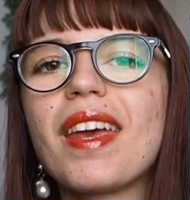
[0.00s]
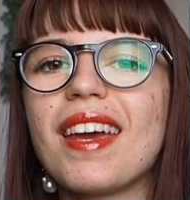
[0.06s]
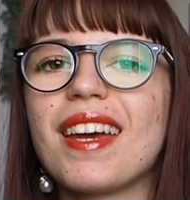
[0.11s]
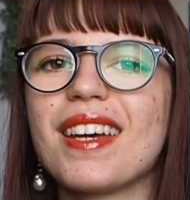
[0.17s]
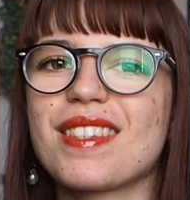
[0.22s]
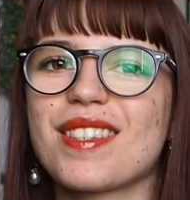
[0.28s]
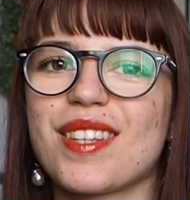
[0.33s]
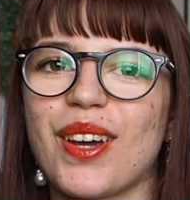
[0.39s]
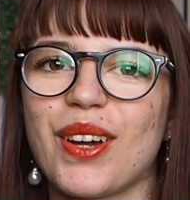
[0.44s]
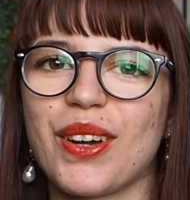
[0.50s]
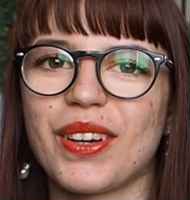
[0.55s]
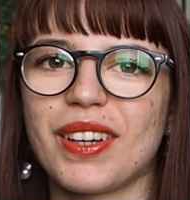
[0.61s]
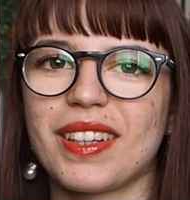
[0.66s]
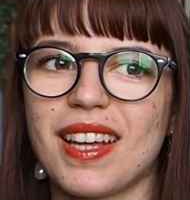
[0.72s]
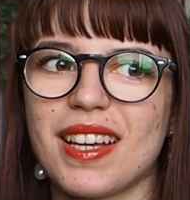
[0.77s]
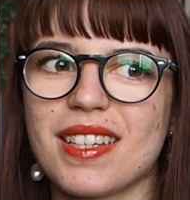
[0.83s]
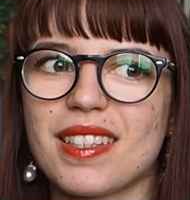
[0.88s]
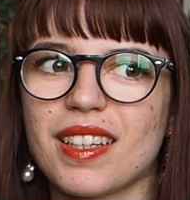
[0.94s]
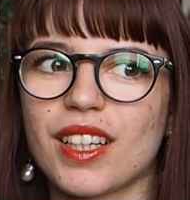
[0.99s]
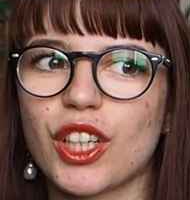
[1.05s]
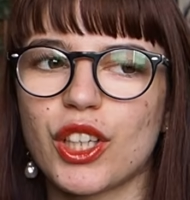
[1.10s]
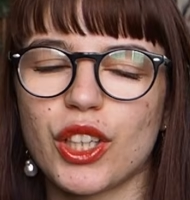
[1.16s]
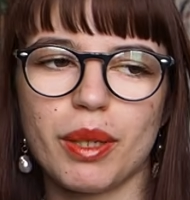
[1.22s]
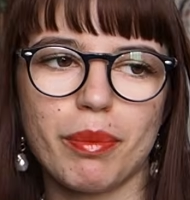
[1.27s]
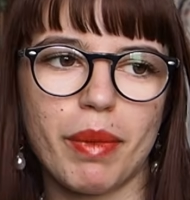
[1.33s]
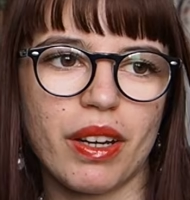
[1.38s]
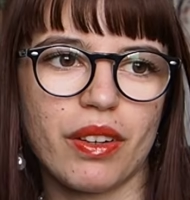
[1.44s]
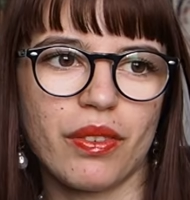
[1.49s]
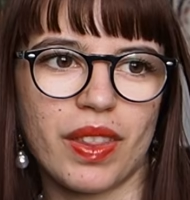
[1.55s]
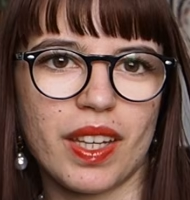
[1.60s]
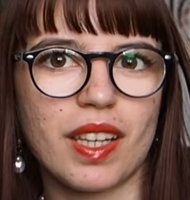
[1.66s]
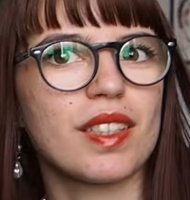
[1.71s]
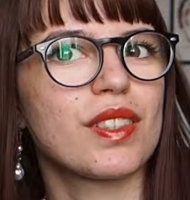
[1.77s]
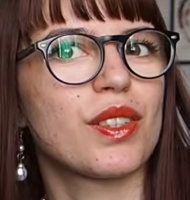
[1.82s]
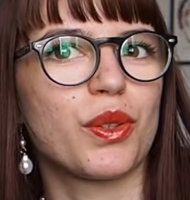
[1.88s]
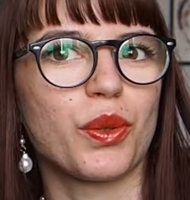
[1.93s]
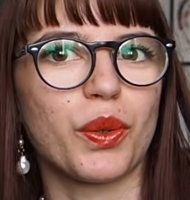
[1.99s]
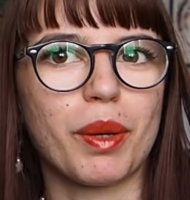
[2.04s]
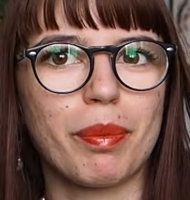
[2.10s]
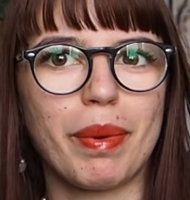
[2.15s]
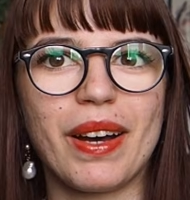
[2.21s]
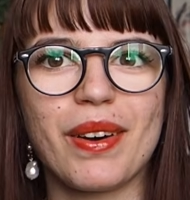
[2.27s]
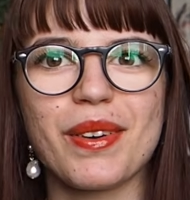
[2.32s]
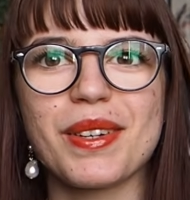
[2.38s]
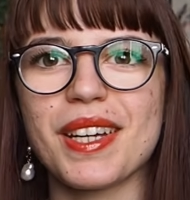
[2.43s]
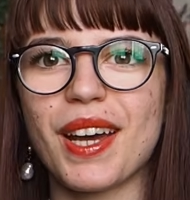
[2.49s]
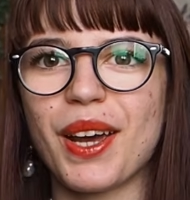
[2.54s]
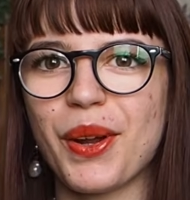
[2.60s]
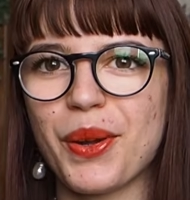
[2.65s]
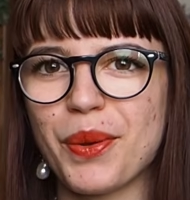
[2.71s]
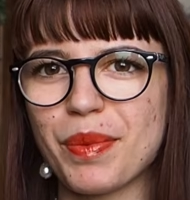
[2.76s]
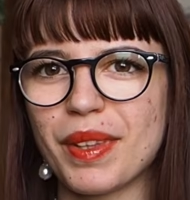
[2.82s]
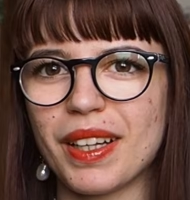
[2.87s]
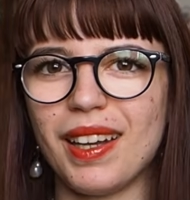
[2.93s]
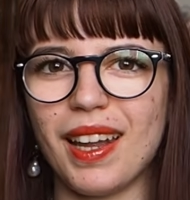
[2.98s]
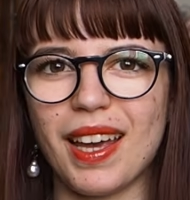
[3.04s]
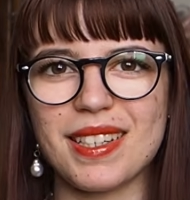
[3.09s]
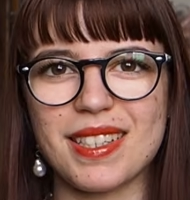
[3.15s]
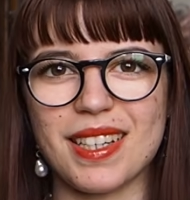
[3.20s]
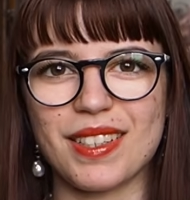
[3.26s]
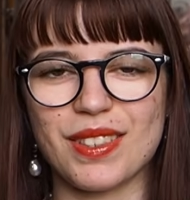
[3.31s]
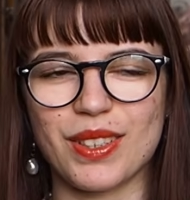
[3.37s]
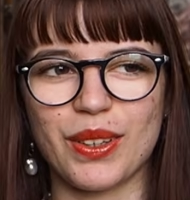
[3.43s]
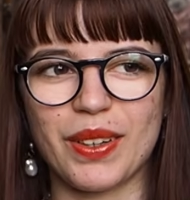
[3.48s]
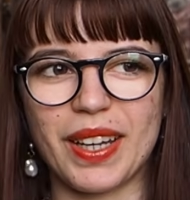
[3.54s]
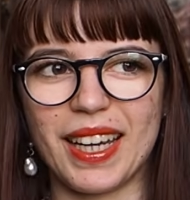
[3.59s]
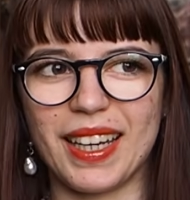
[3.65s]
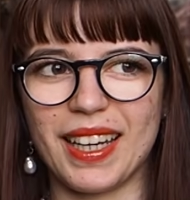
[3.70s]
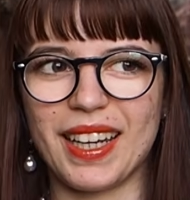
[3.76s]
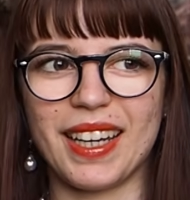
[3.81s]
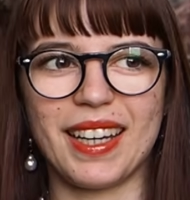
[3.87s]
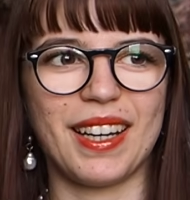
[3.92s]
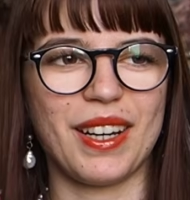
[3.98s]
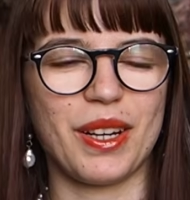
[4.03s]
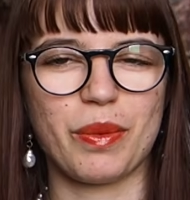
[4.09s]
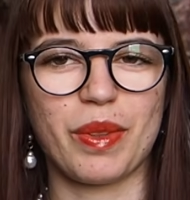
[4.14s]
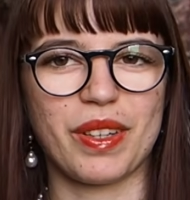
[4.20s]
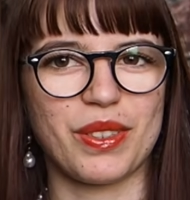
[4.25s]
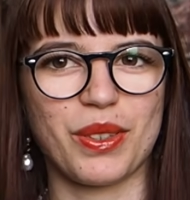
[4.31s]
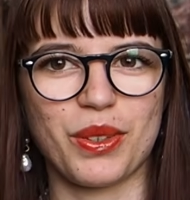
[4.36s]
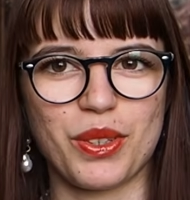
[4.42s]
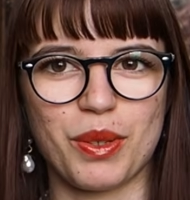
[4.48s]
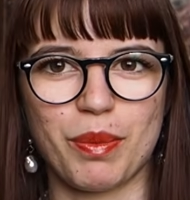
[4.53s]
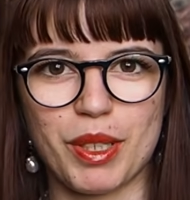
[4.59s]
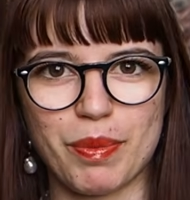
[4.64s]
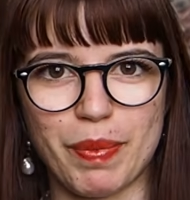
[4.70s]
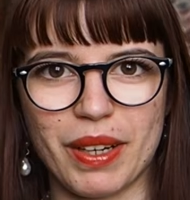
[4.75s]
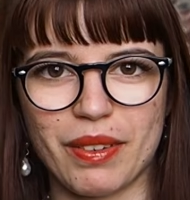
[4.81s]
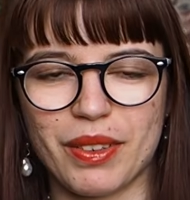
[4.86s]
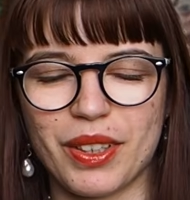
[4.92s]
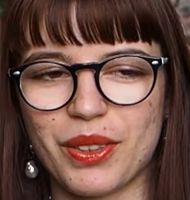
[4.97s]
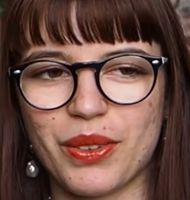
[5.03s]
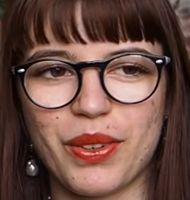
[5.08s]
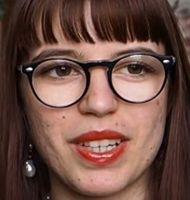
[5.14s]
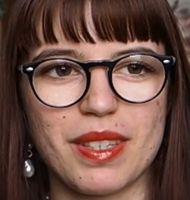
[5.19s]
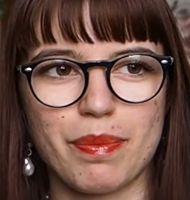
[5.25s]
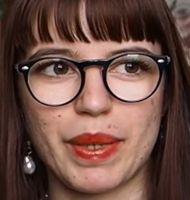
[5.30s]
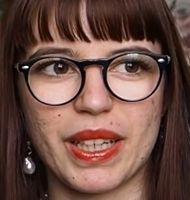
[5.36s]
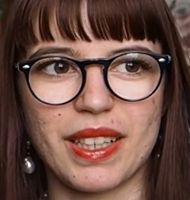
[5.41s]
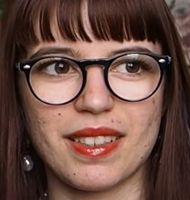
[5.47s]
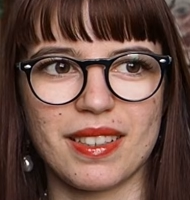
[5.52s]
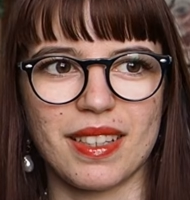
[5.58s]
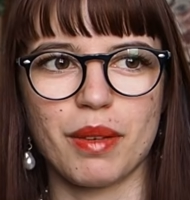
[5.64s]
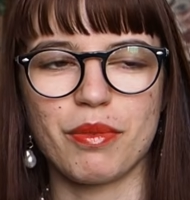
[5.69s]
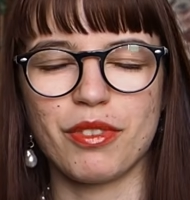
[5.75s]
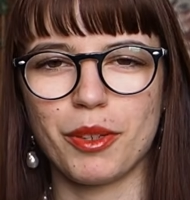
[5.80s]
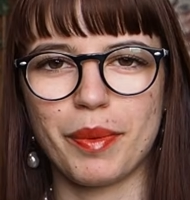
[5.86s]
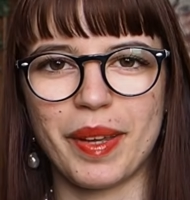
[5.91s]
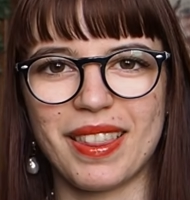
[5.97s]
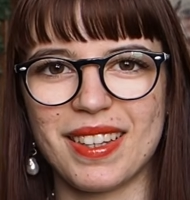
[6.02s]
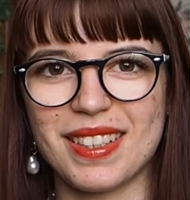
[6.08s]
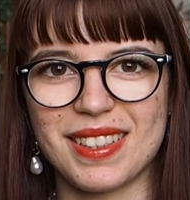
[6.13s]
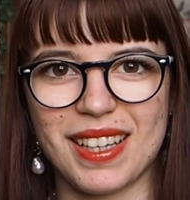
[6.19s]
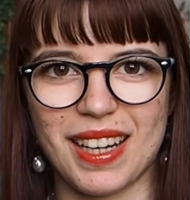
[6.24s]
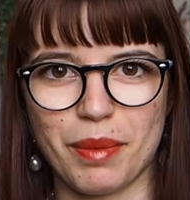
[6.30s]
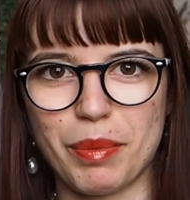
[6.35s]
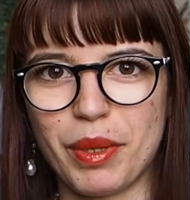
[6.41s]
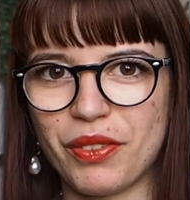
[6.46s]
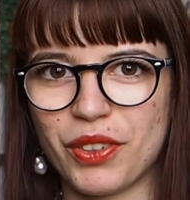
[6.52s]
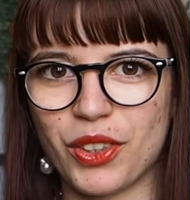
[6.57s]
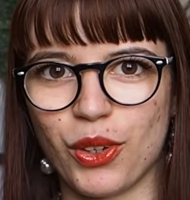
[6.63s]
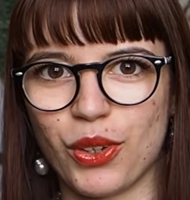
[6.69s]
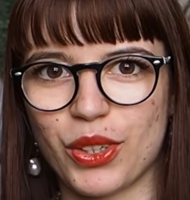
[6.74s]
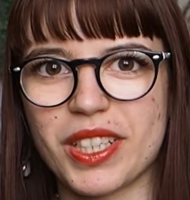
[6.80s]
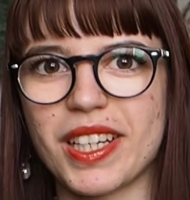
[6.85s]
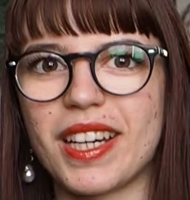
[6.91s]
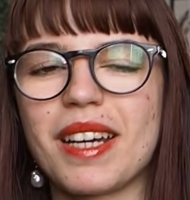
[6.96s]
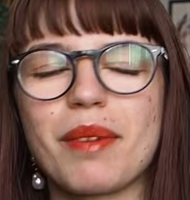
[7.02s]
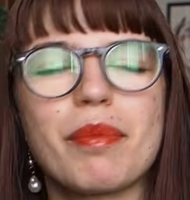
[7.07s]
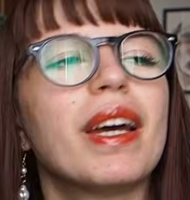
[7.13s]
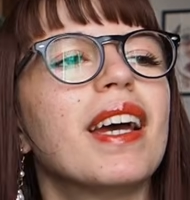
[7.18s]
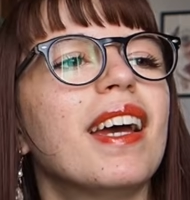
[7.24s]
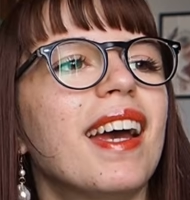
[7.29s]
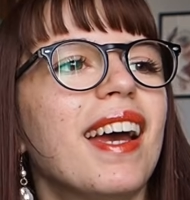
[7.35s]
So that's a good amount of things to talk about. I hope the lighting's okay. I hope there's not too much background noise because I'm filming this at a bit of an odd time.